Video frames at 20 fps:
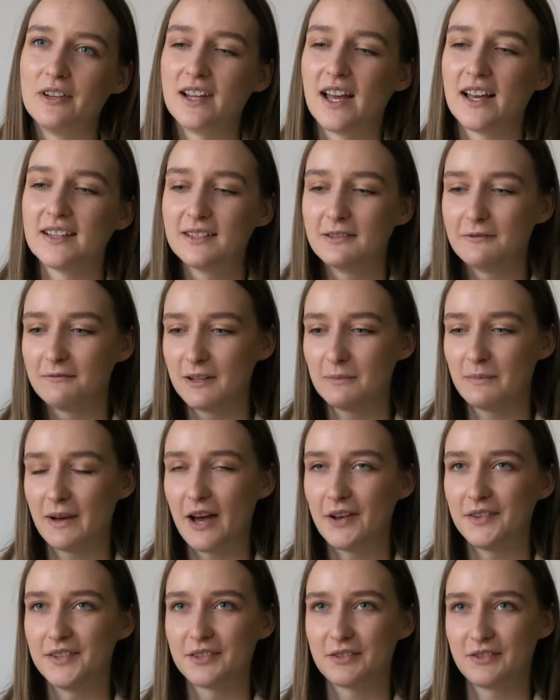It has a flip
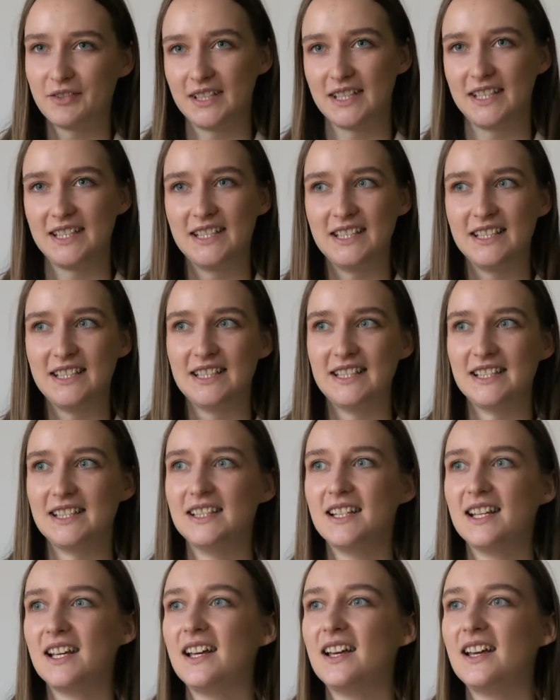out screen
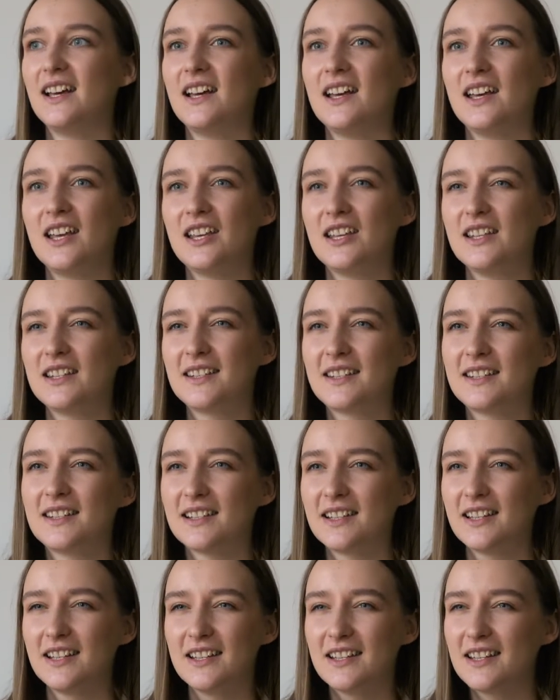and
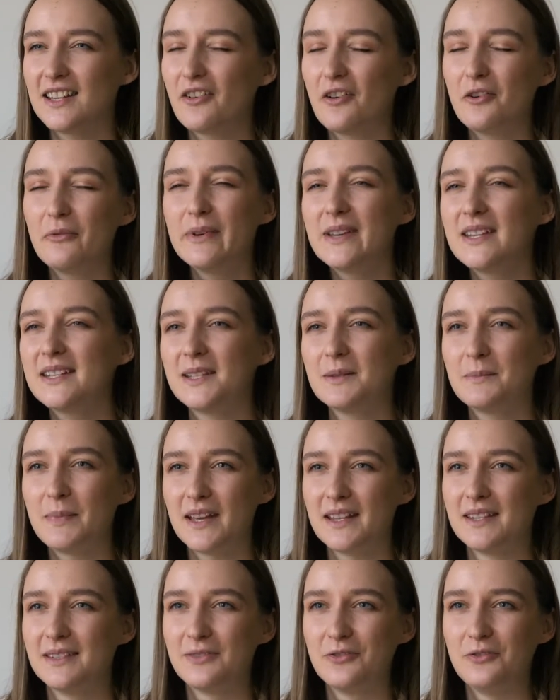it always
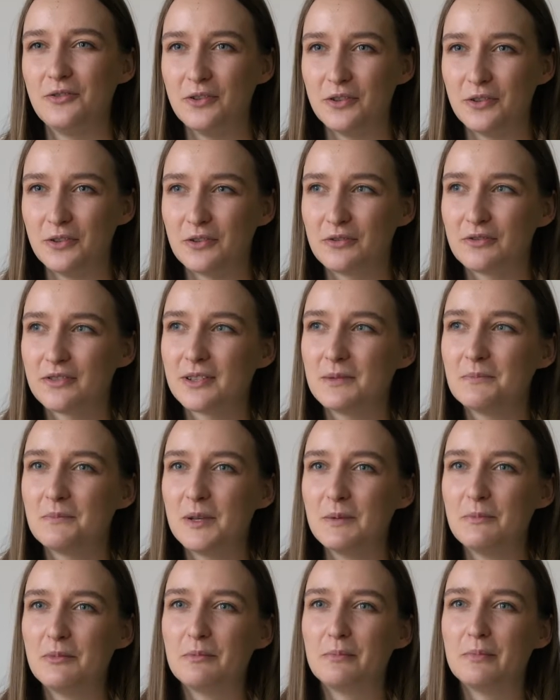depends on you. Some
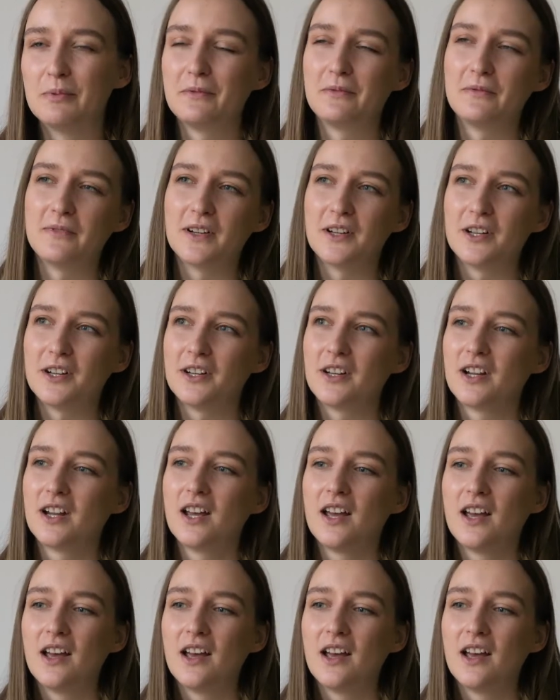people prefer